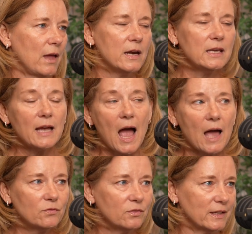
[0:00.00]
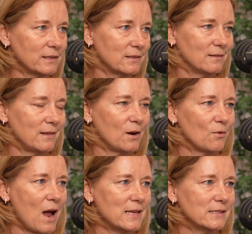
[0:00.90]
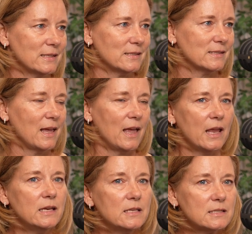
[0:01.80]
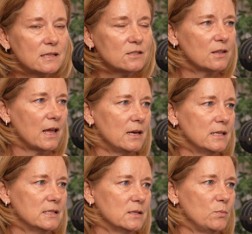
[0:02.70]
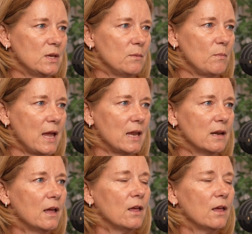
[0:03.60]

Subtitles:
any conflict that arises, any decision that needs to be made,